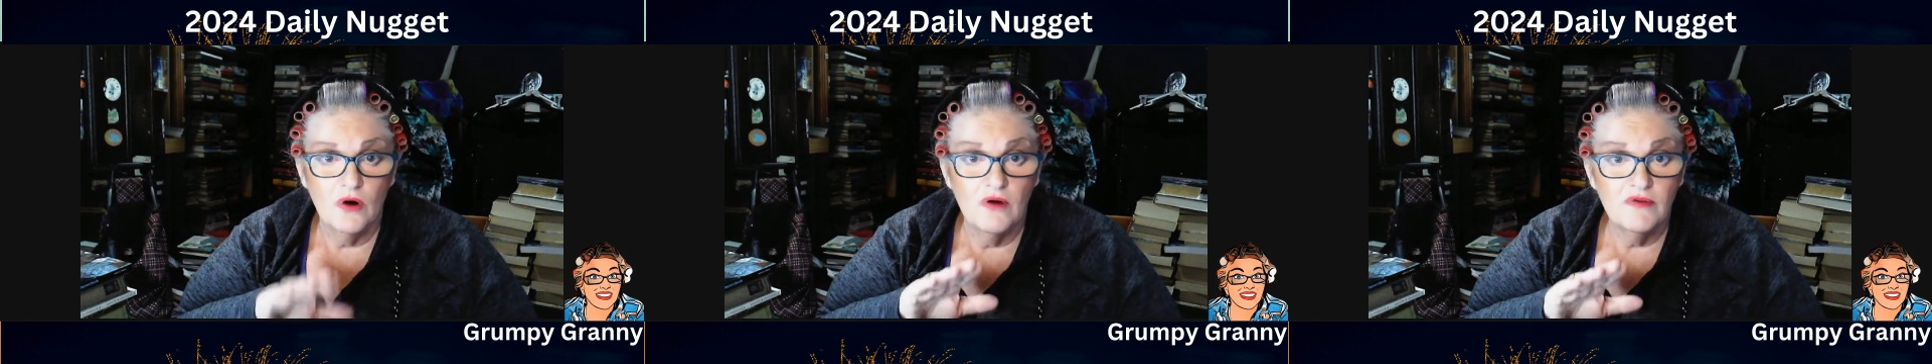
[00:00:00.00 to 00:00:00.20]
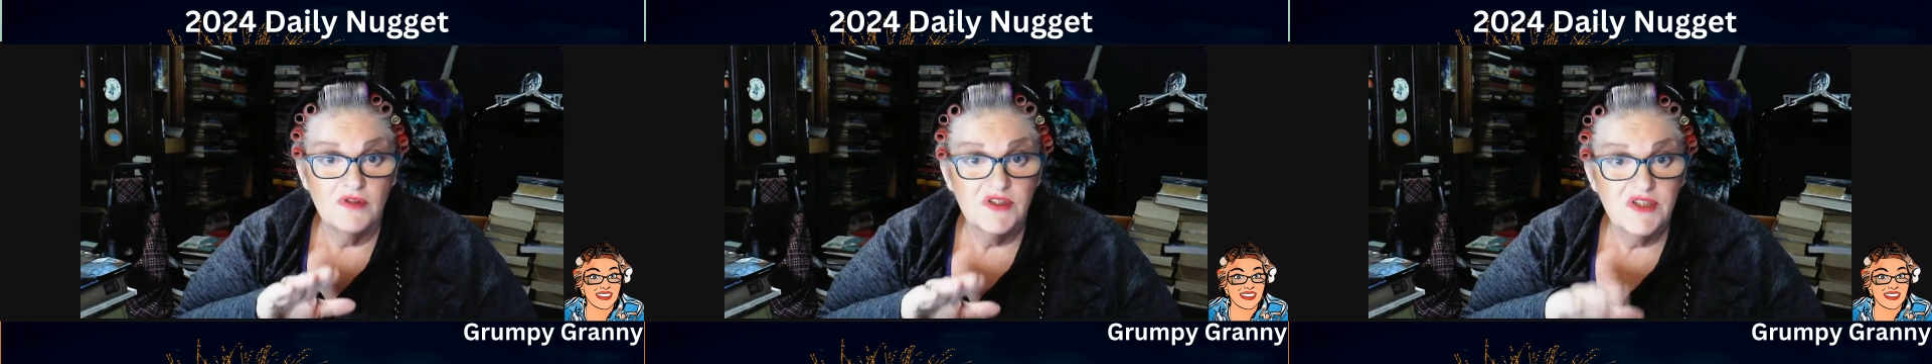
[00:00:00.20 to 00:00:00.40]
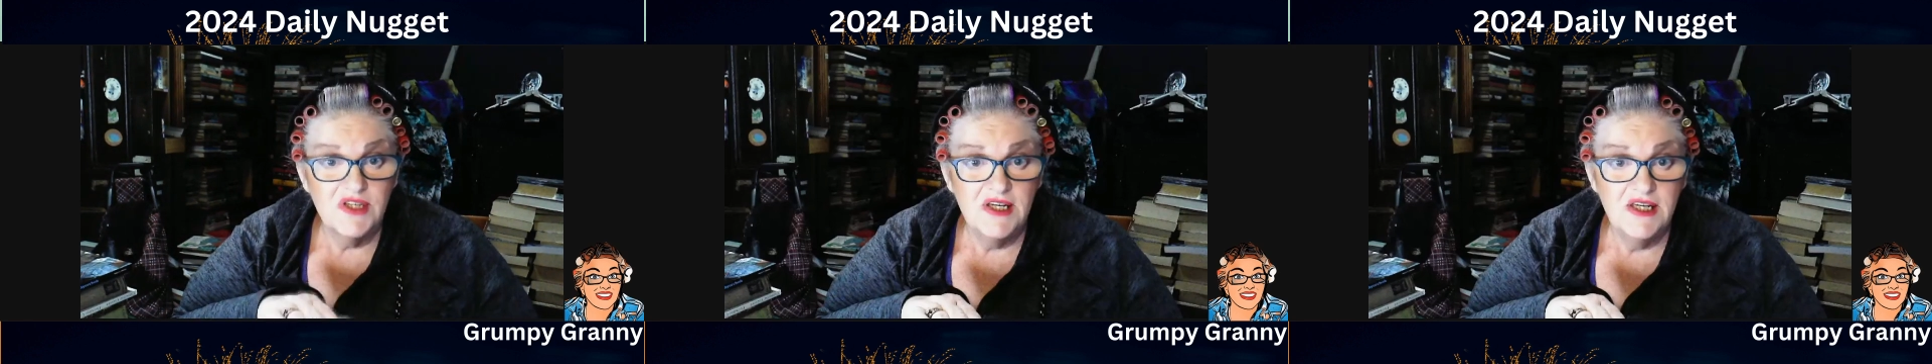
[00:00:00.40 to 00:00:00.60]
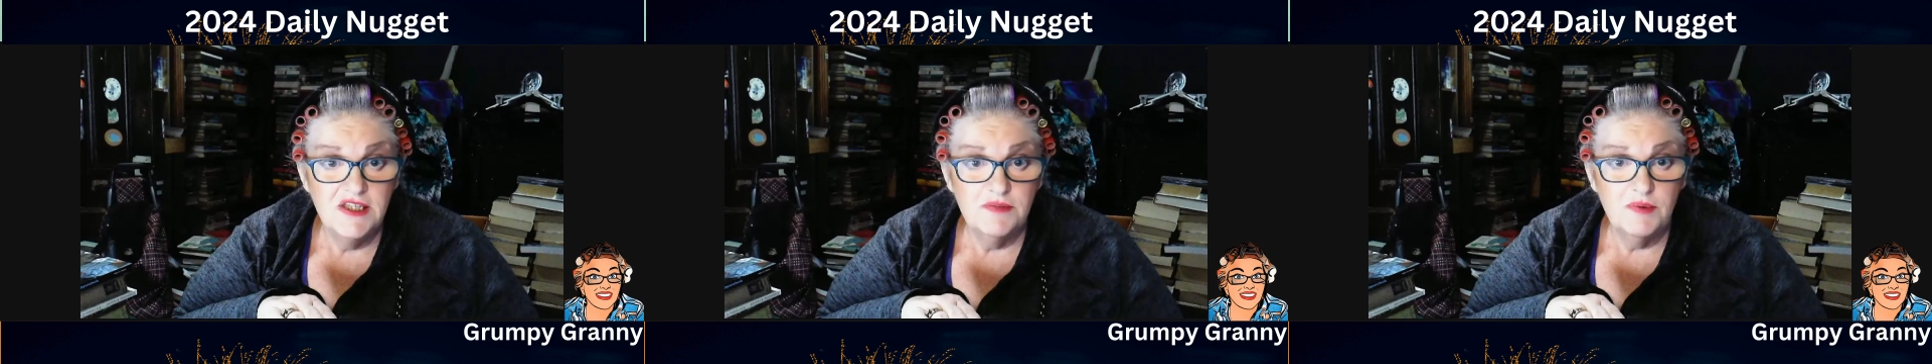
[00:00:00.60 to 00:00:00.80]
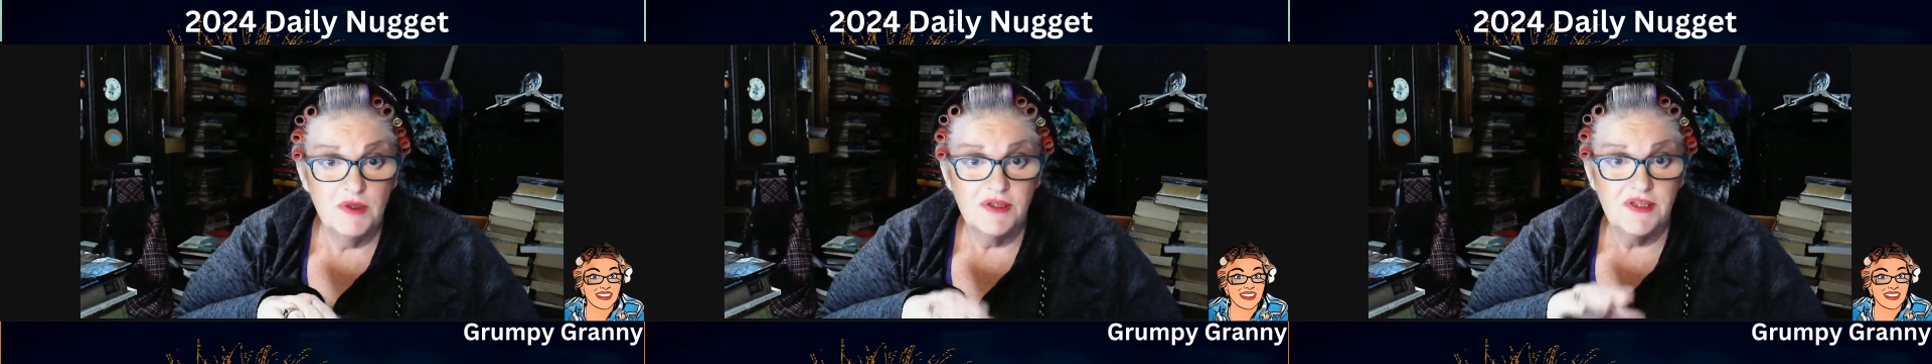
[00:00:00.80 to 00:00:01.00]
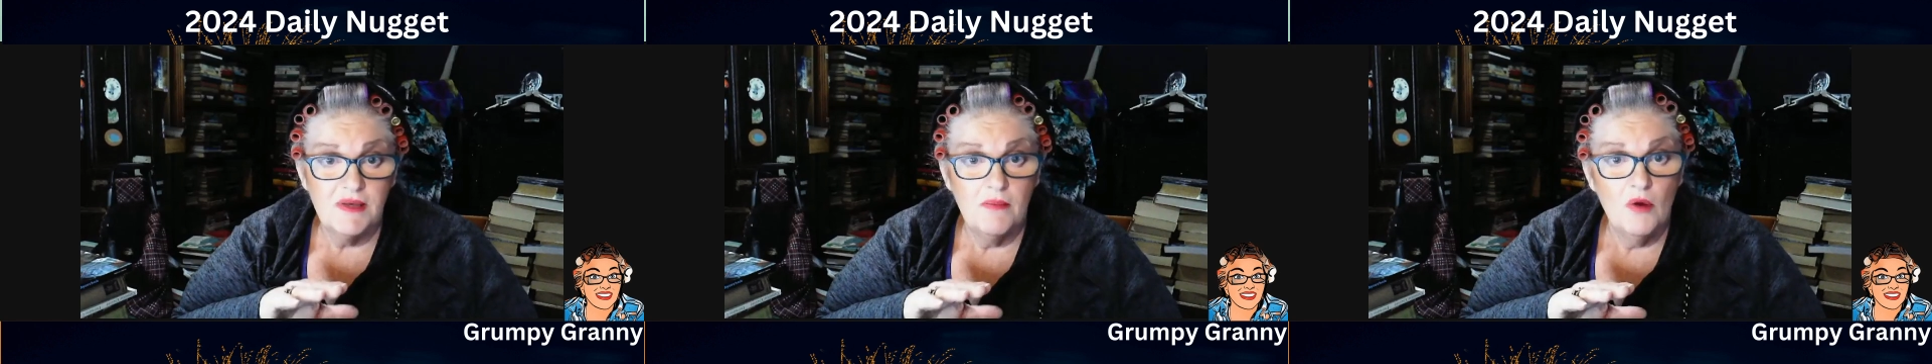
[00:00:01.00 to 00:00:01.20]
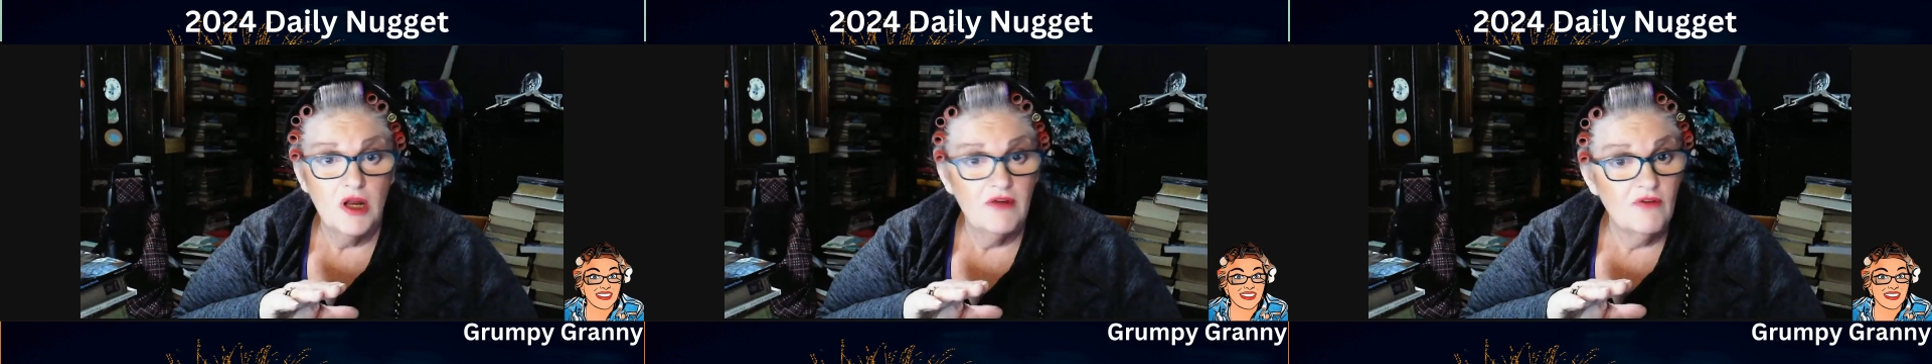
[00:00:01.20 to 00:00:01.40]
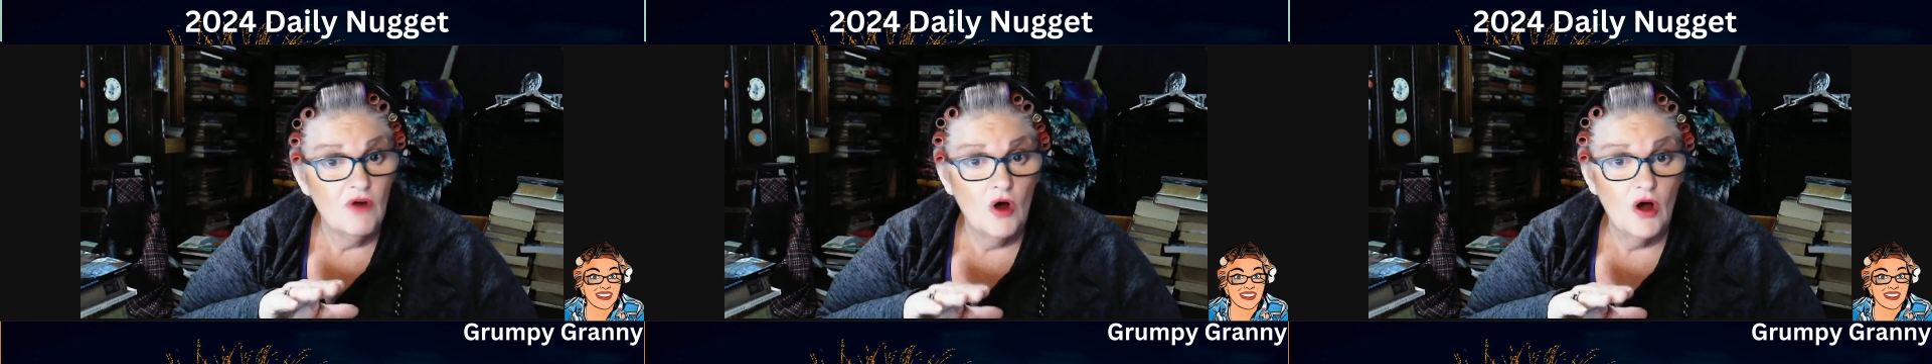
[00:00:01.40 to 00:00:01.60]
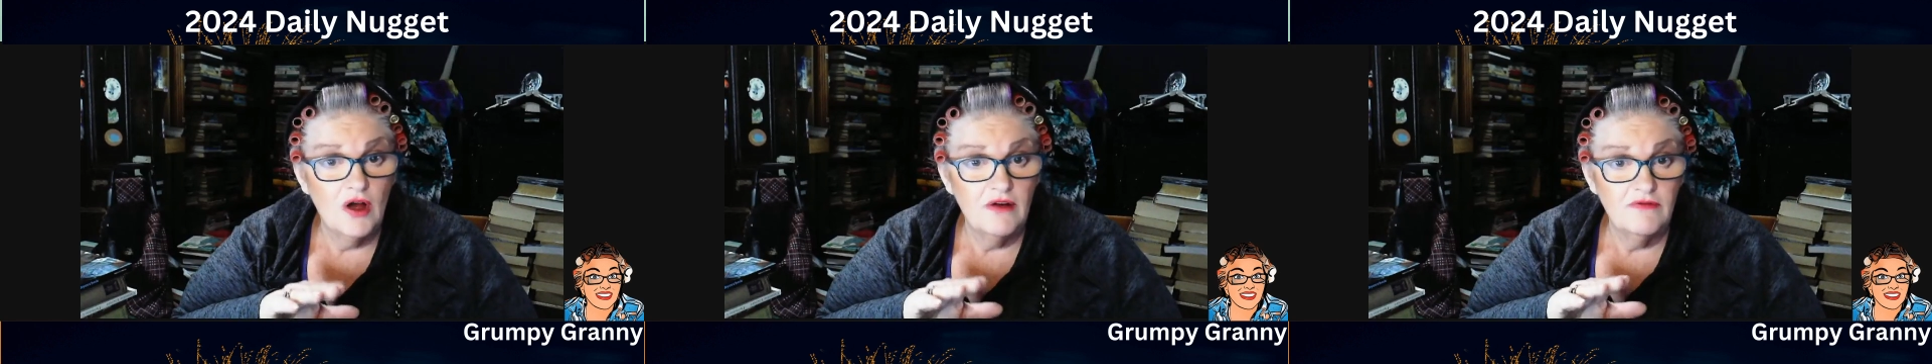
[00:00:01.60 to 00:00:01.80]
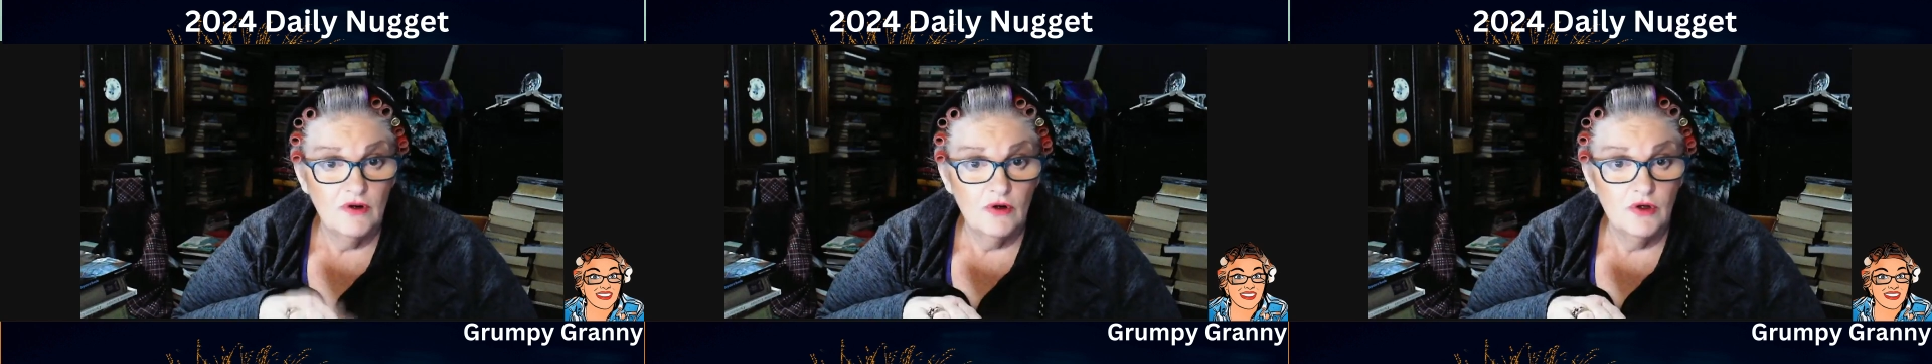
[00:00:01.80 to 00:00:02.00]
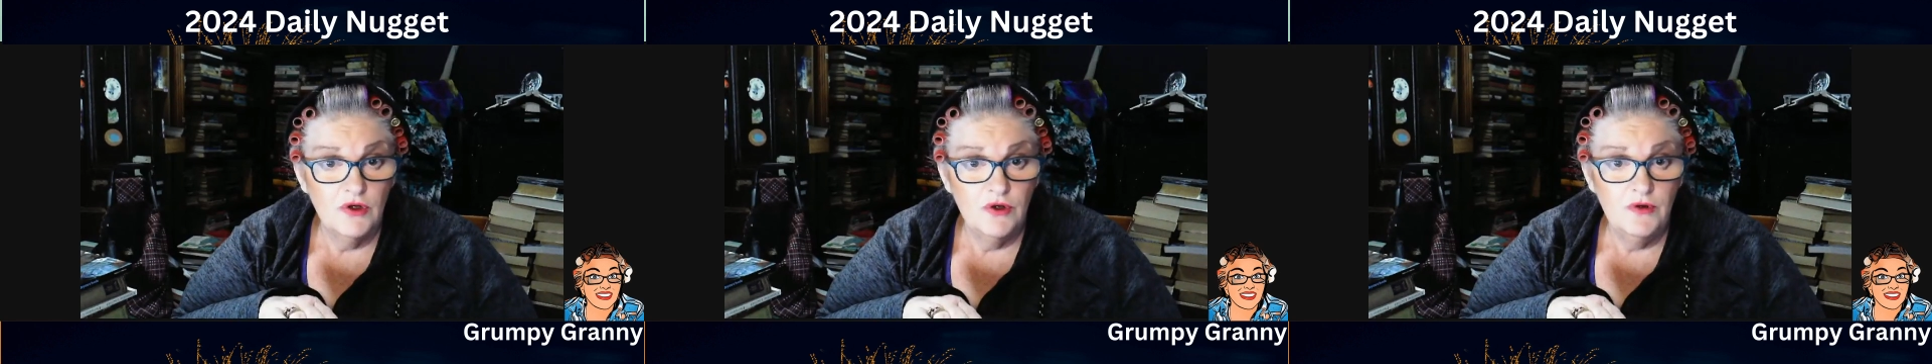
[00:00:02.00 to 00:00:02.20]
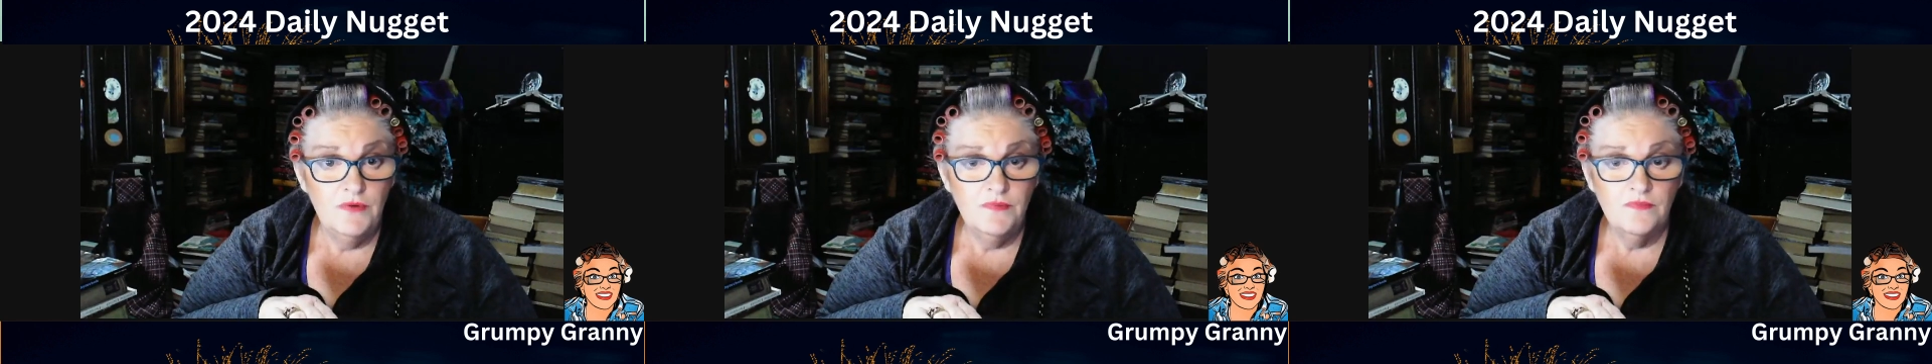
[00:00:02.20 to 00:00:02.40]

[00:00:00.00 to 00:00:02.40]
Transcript: overseas because they might have a higher value